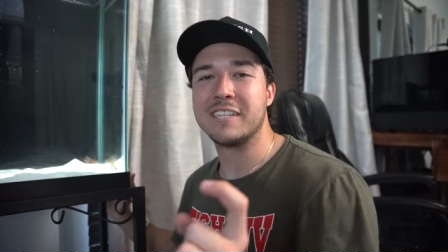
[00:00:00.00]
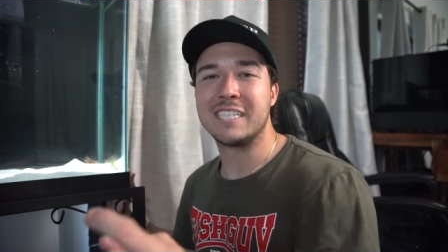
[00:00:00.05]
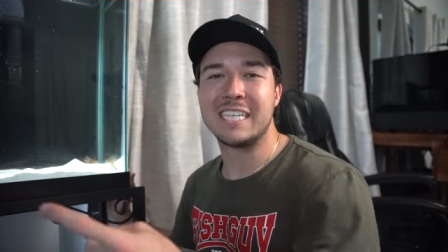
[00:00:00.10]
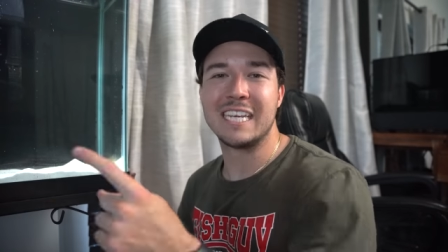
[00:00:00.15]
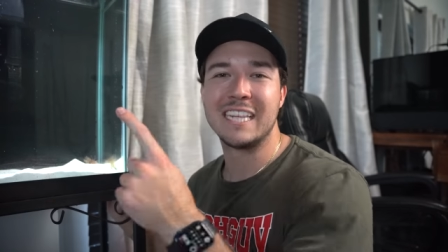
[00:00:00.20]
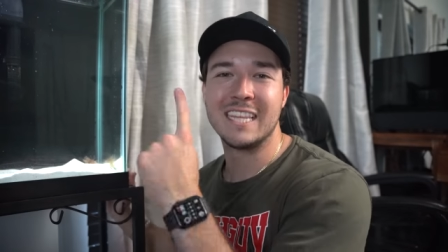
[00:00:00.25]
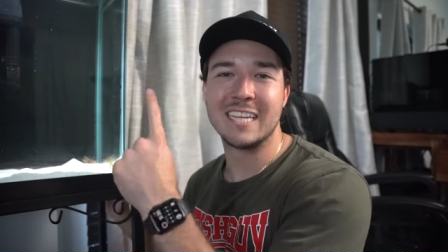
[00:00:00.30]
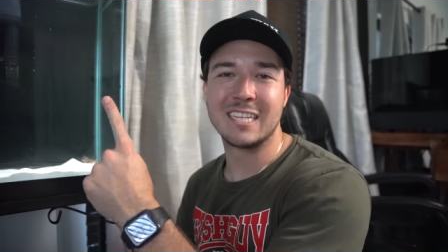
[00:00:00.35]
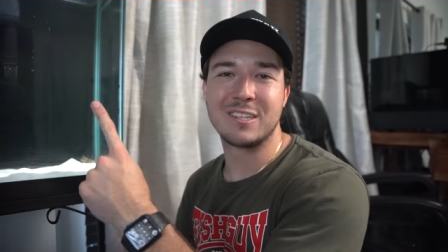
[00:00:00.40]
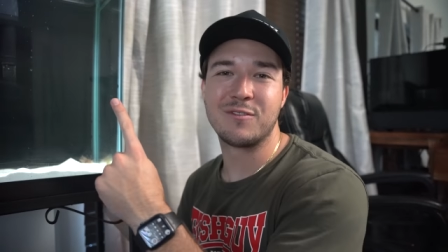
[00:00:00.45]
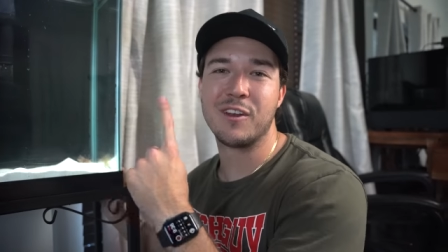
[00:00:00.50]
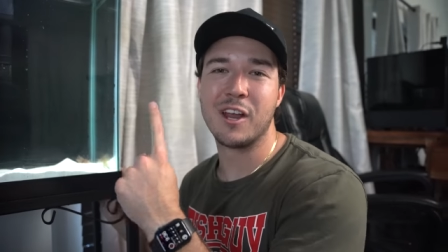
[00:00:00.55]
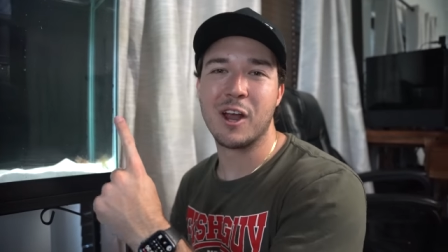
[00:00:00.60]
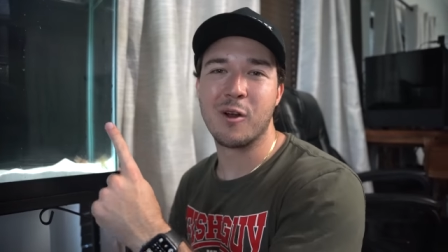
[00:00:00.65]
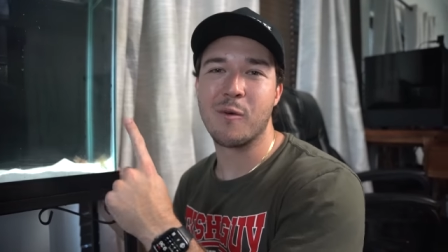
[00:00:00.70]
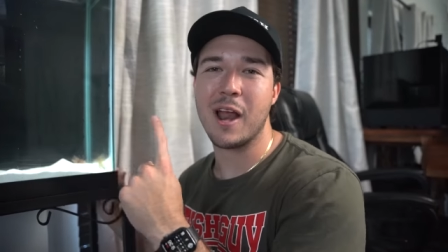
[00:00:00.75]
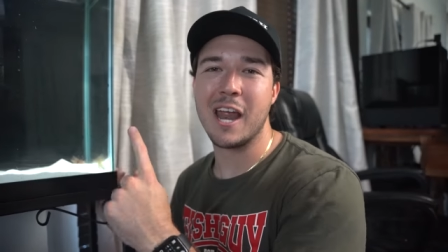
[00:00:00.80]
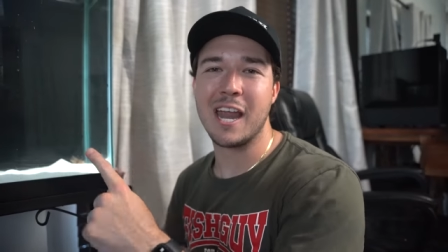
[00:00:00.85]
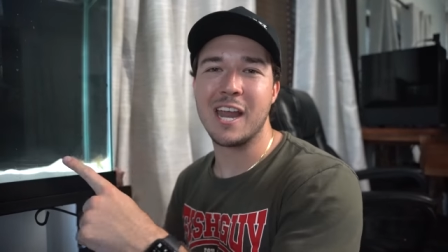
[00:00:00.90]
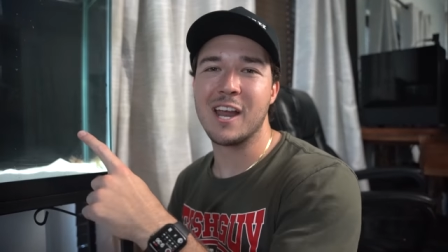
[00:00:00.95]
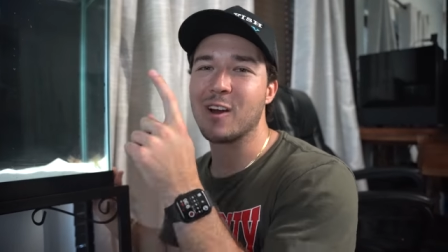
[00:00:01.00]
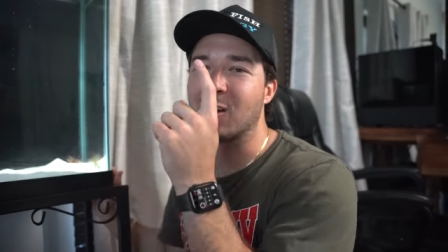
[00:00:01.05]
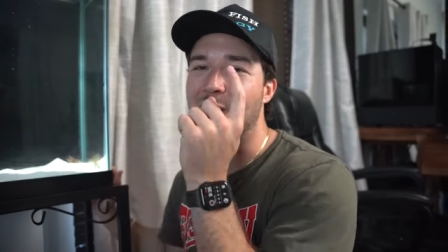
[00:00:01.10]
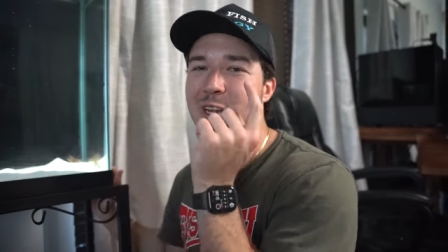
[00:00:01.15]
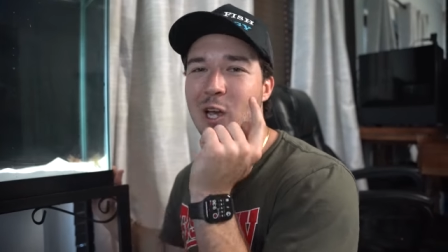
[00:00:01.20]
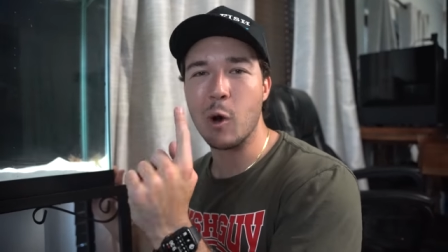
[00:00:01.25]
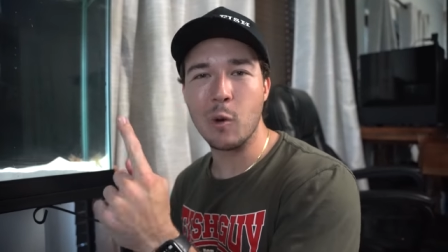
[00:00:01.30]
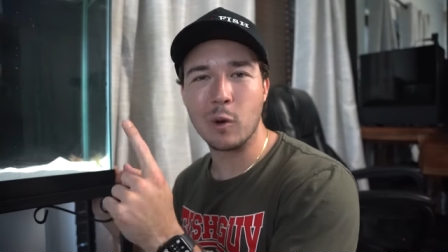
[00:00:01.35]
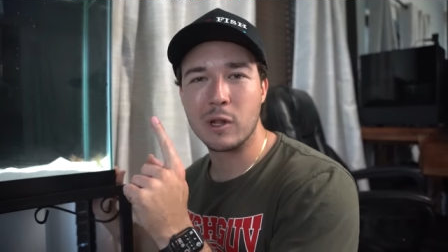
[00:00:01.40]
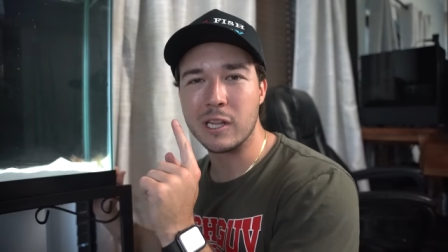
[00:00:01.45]
seen this video right here,
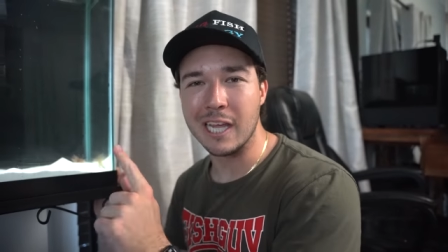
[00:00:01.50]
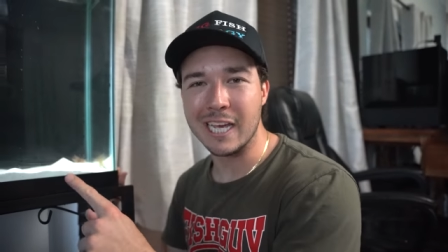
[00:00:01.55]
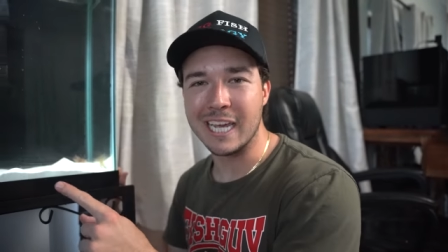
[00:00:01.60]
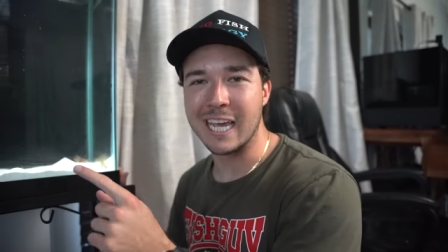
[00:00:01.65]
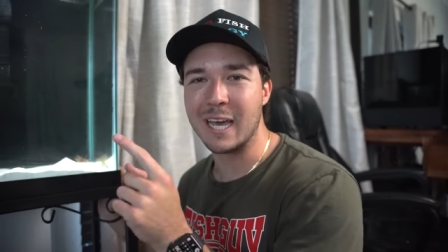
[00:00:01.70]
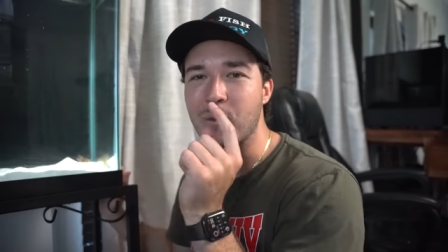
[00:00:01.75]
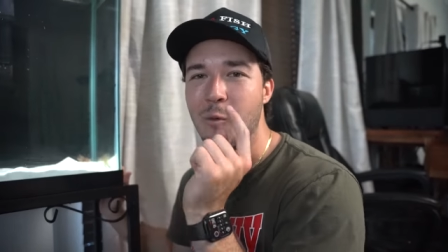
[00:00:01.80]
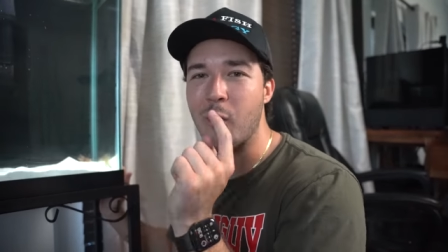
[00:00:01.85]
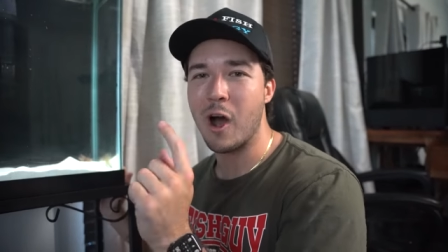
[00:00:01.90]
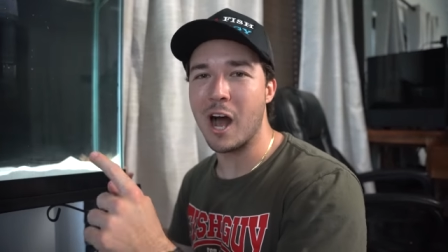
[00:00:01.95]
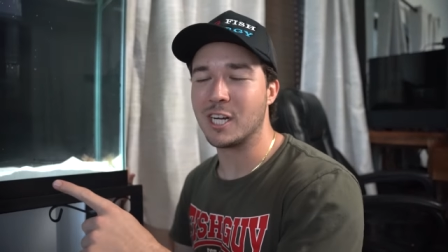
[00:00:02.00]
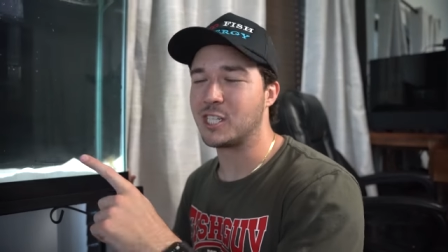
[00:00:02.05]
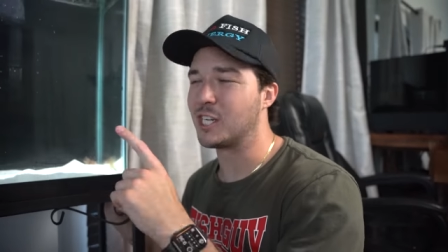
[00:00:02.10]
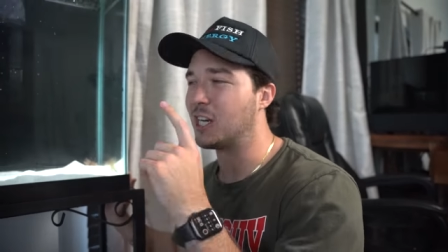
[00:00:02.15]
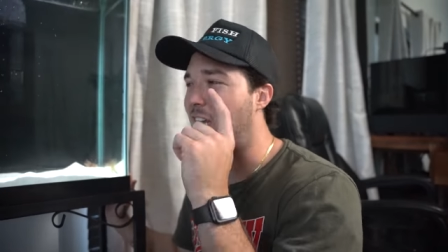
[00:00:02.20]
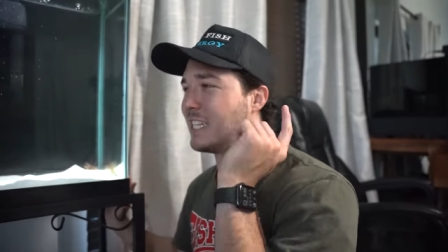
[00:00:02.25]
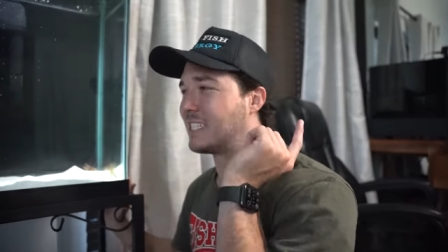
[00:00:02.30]
go click it, watch it.